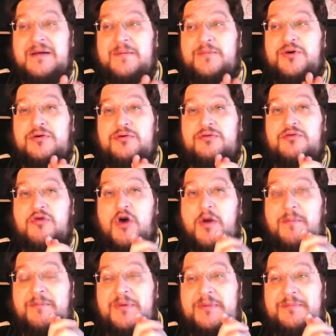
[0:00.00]

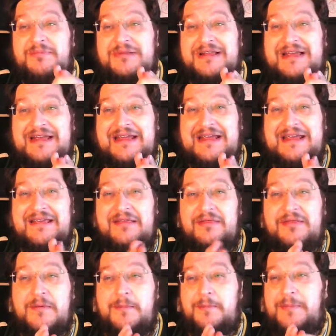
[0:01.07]
probably the